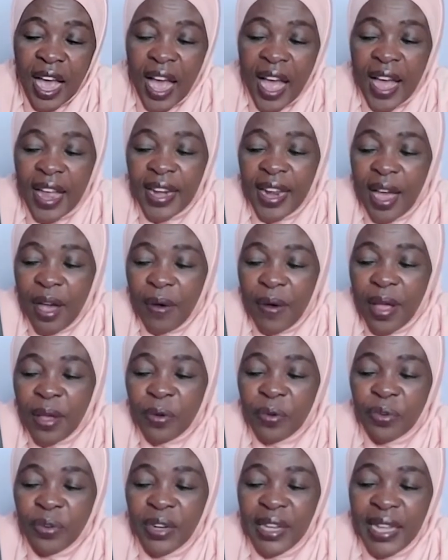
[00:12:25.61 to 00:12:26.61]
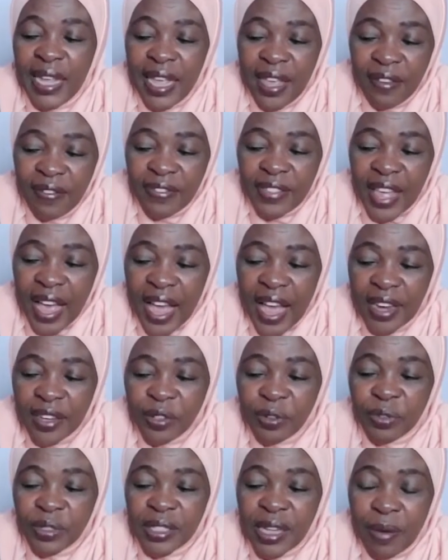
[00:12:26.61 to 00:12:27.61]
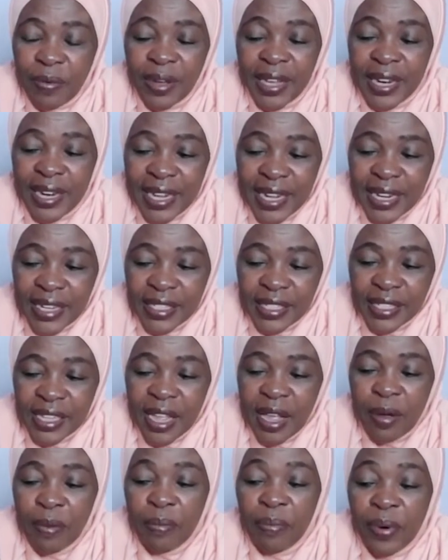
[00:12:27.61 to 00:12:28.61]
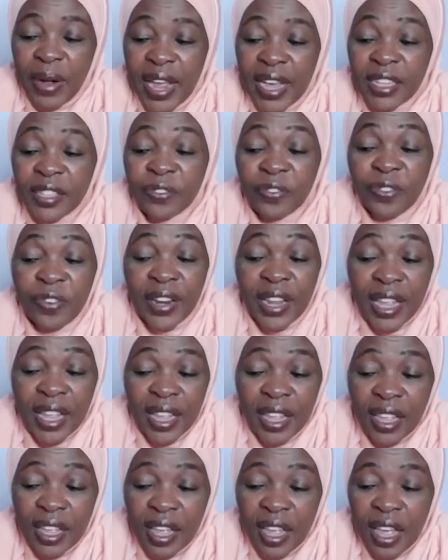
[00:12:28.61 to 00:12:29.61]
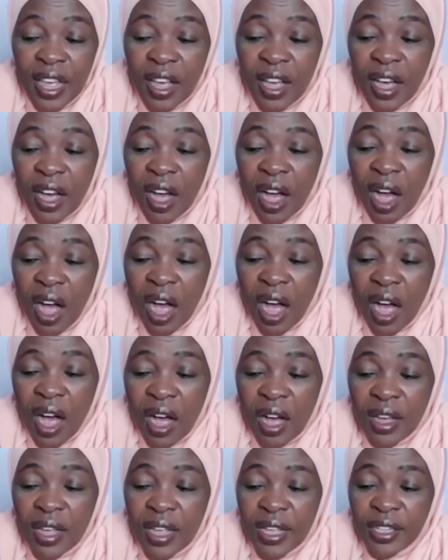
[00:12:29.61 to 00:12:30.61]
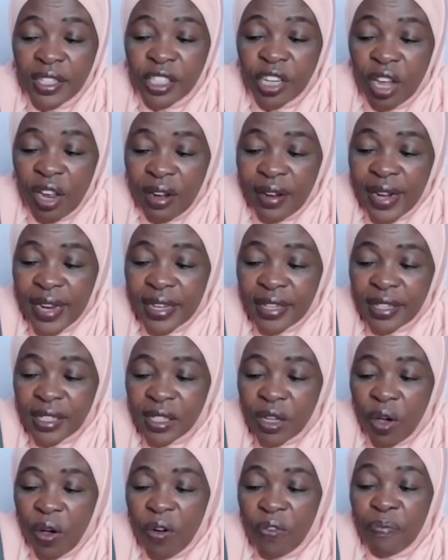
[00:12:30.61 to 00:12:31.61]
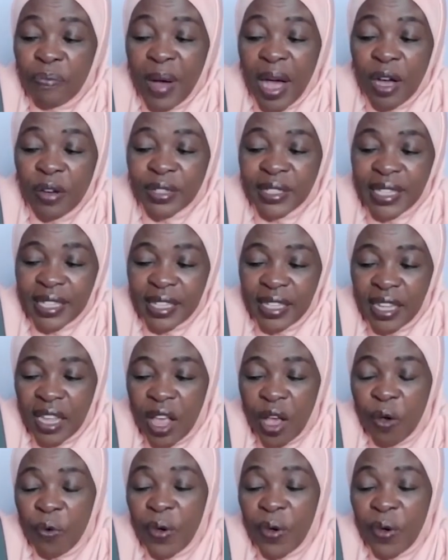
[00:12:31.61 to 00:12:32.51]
and how I could give that to someone else breaks free a torrent of bounty.